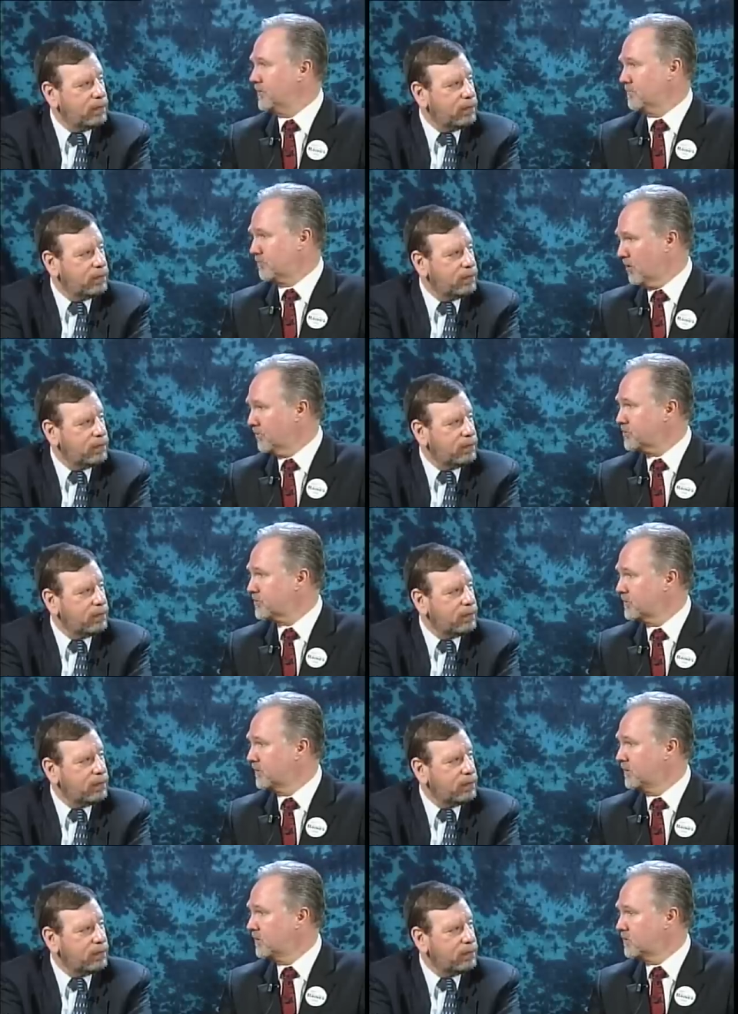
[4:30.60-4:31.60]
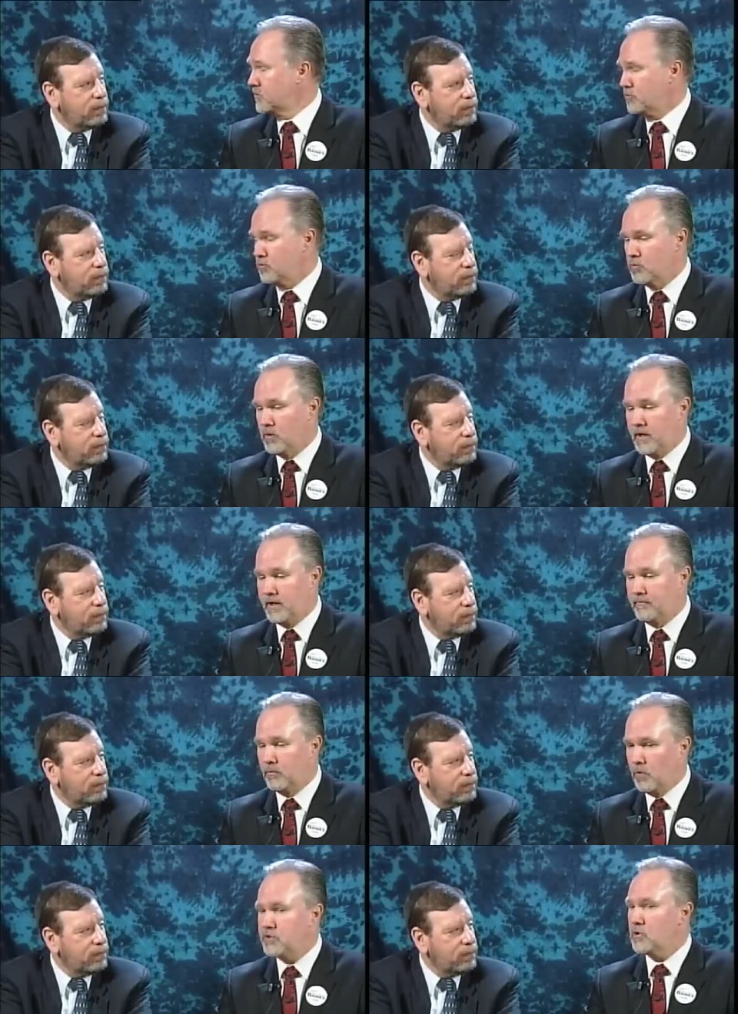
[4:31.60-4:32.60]
Speaker 1: approach to um,
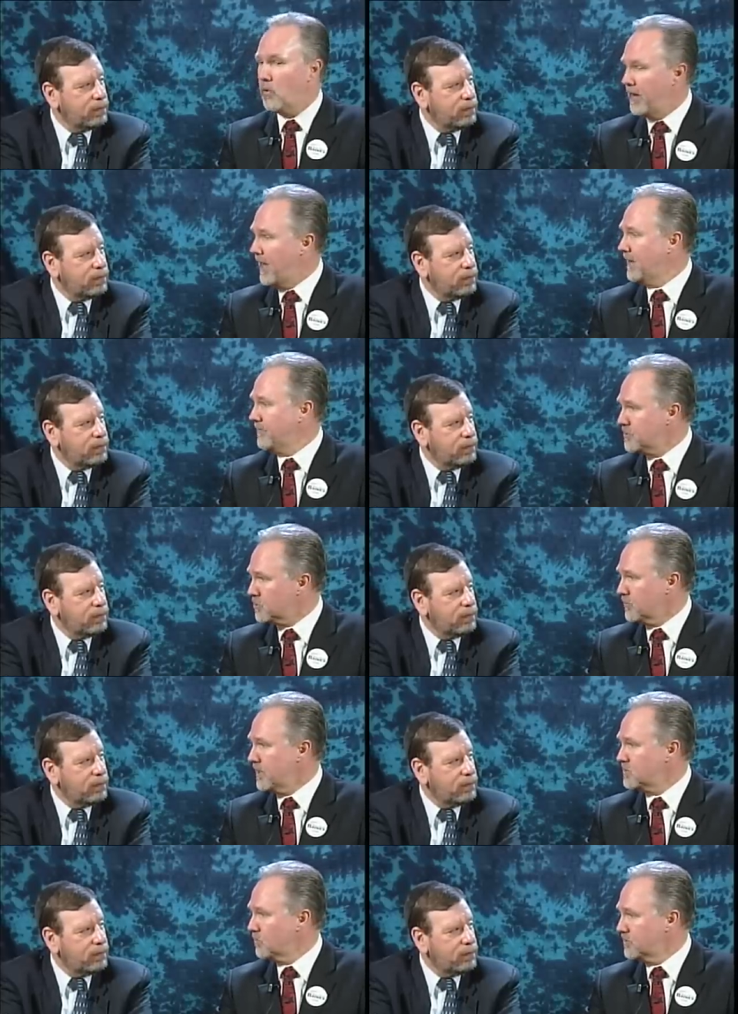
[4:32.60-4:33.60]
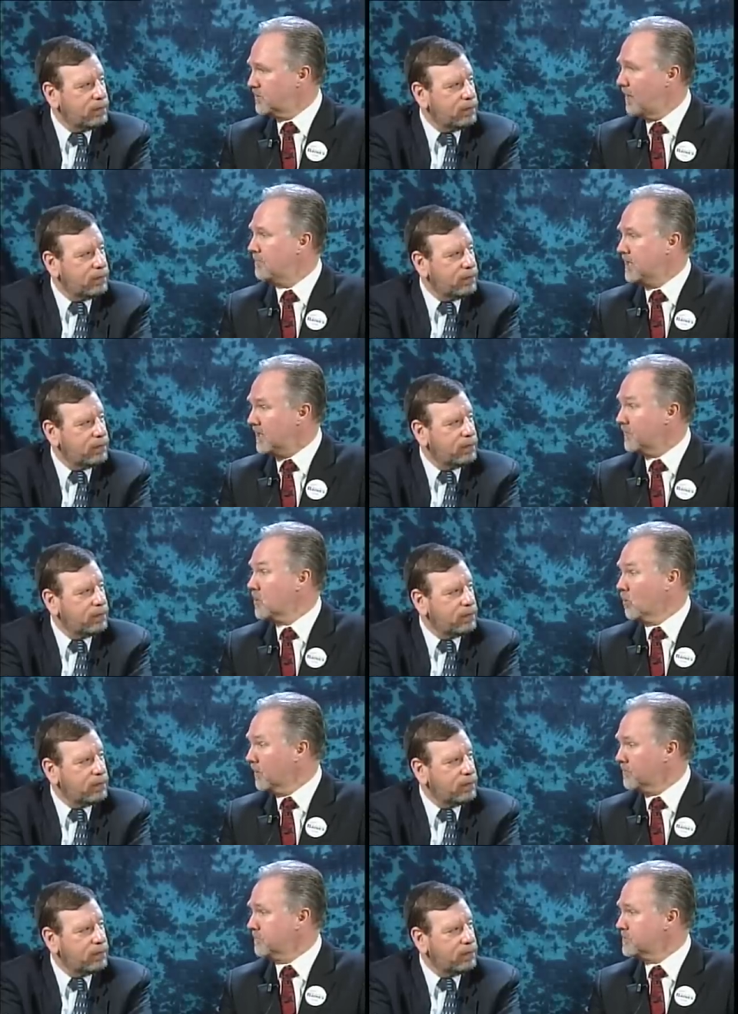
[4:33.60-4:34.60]
what's going on on the streets and what's happening in the
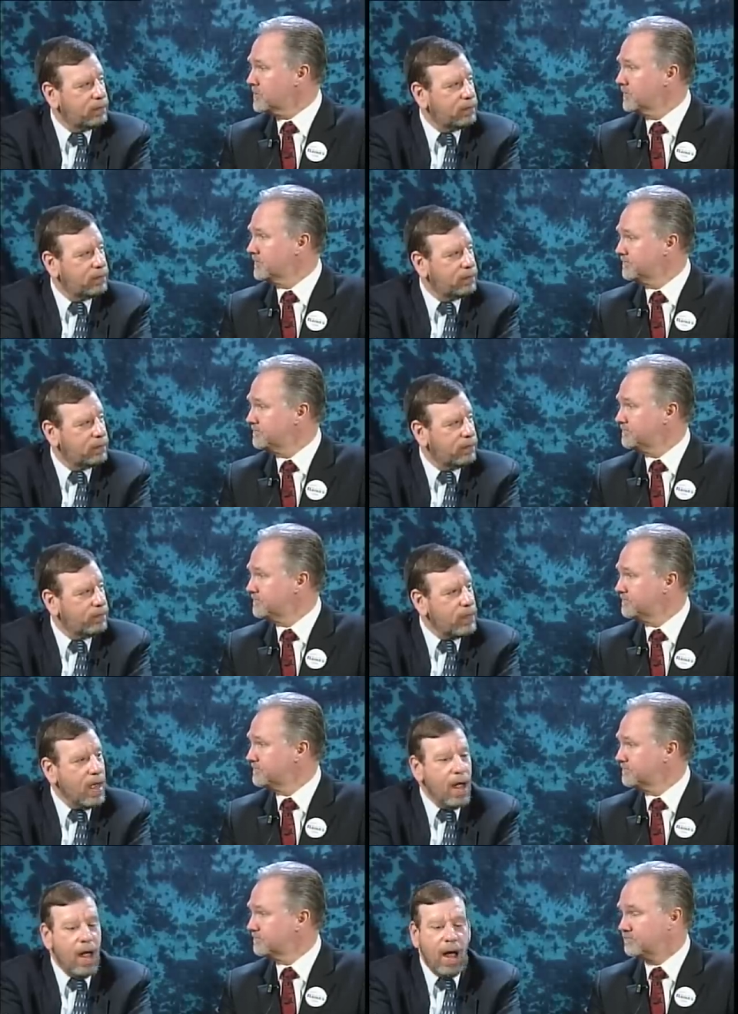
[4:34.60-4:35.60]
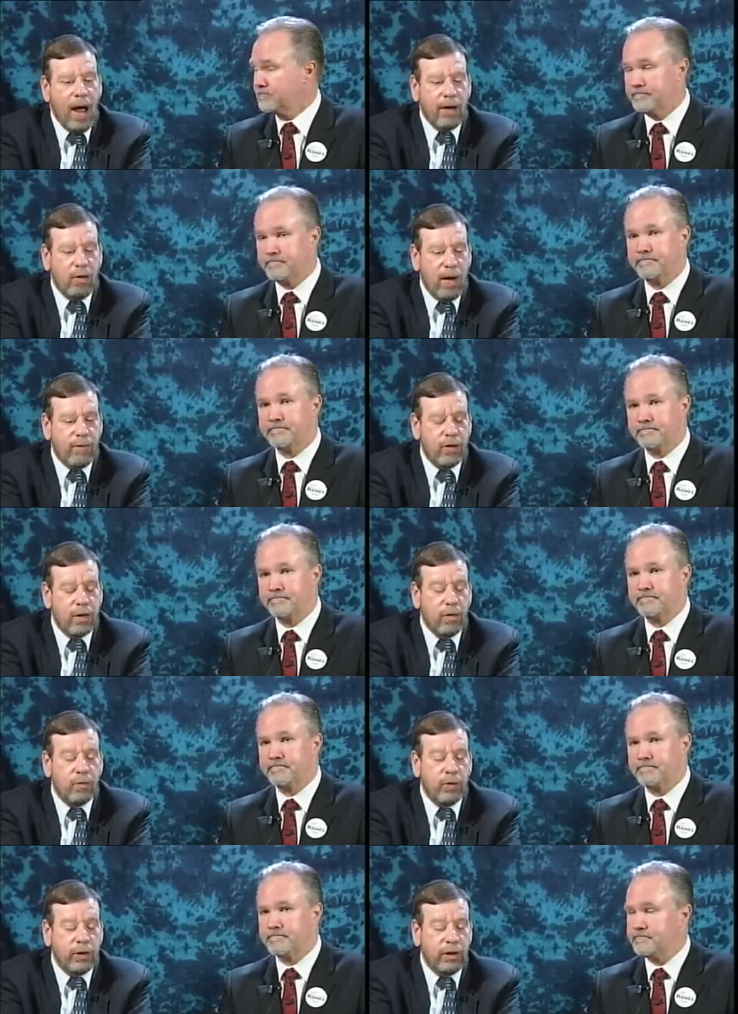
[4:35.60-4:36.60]
courtrooms.
Speaker 2: I know I've heard a
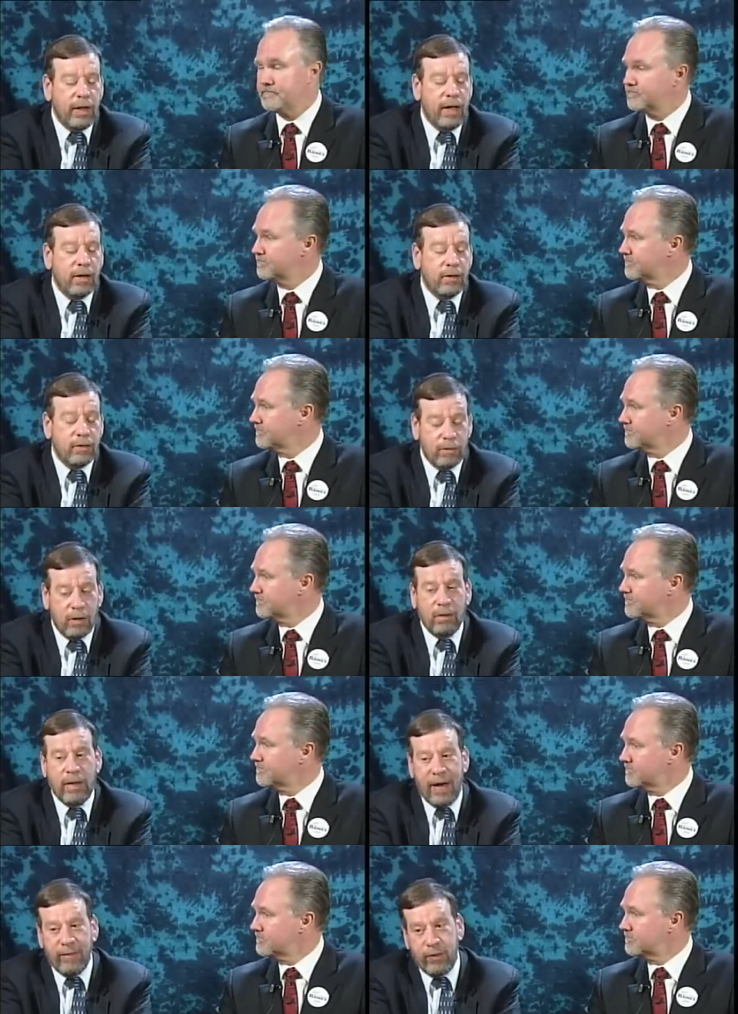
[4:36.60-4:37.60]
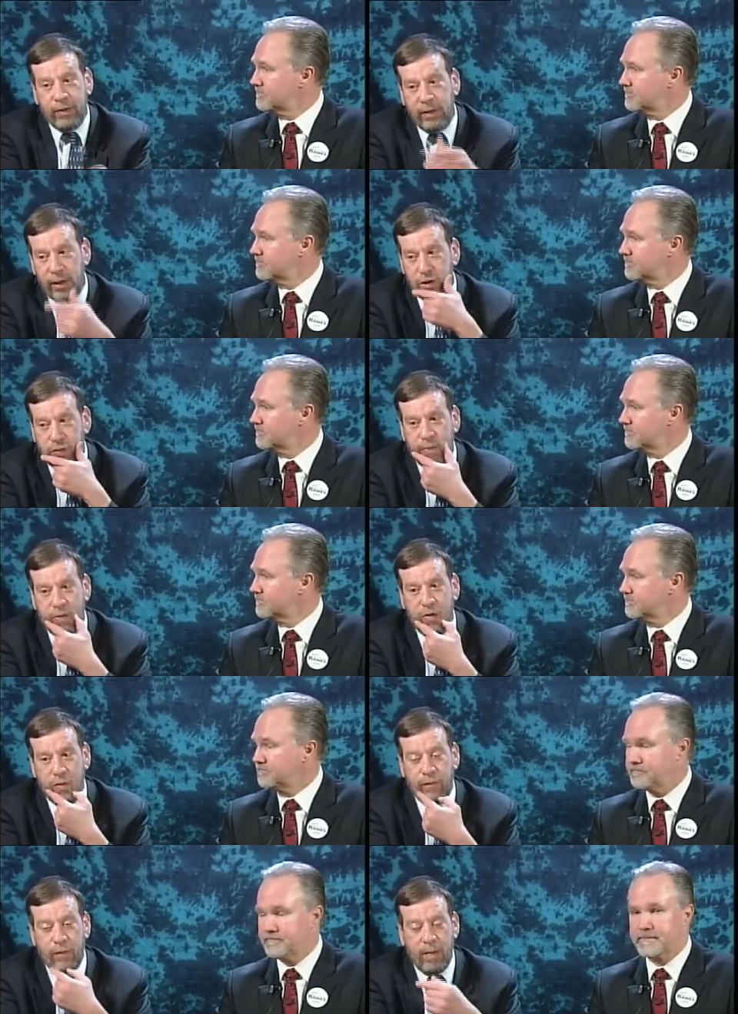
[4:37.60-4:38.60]
really lot of, a lot of good things from you,
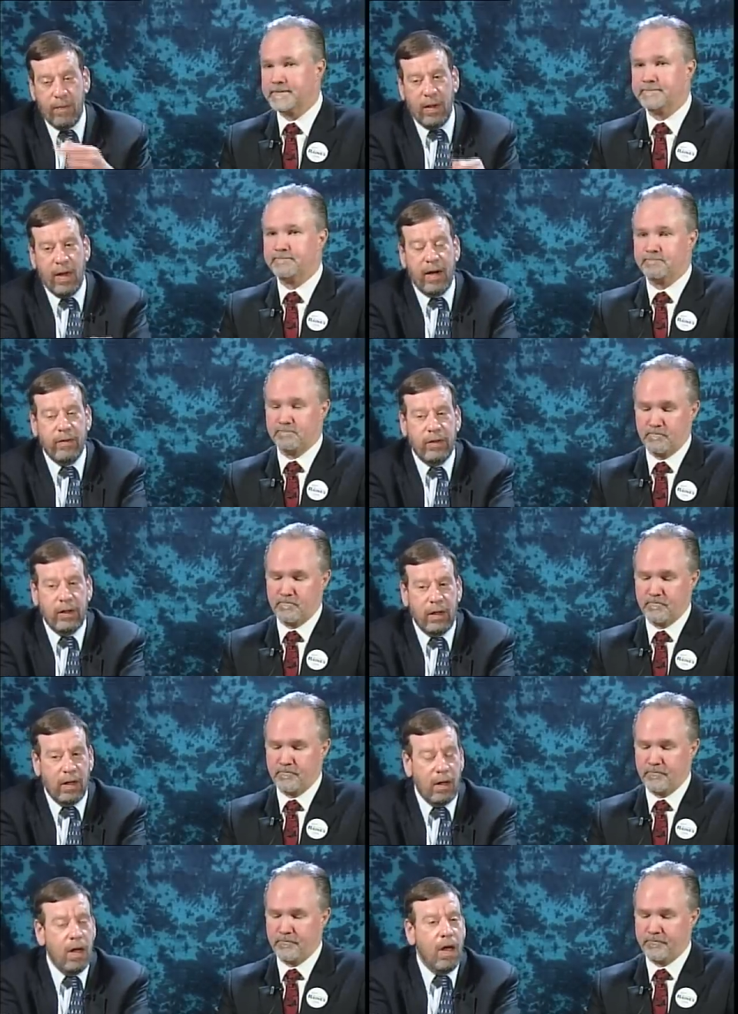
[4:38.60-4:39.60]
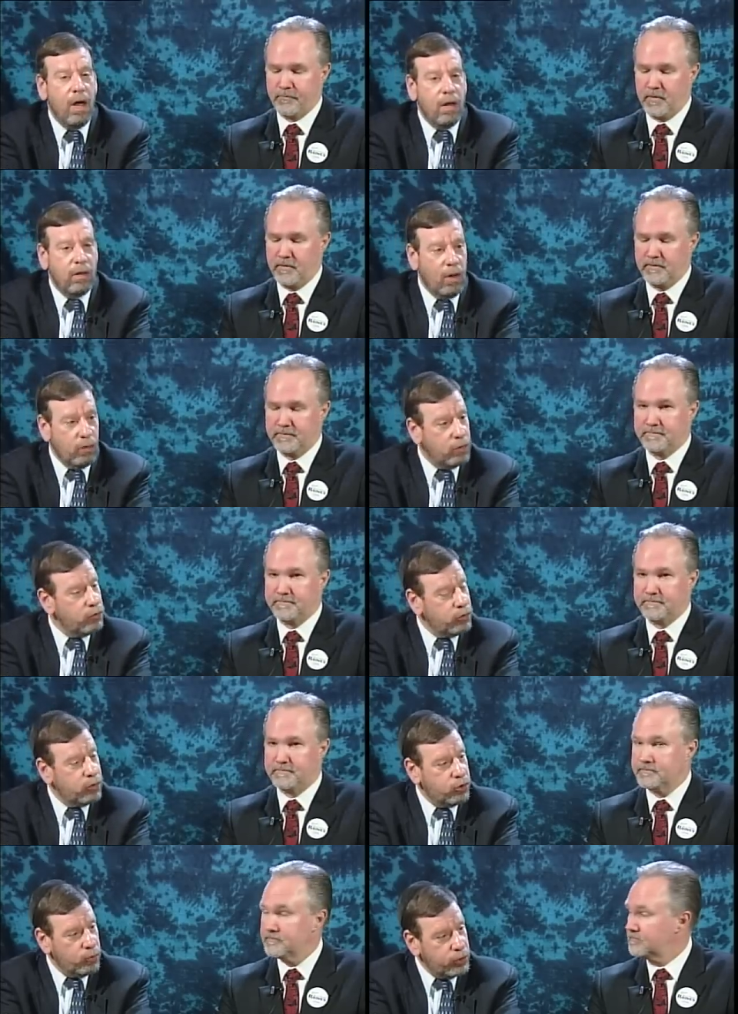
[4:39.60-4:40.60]
from a lot of the uh, local
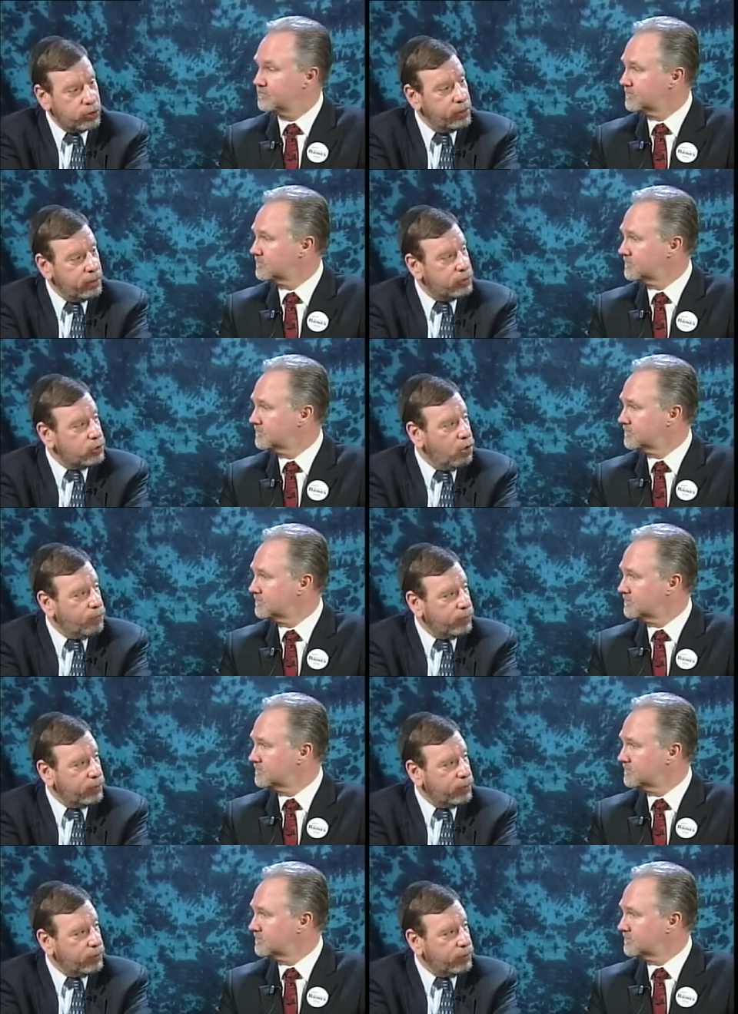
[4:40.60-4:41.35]
Jewish leaders over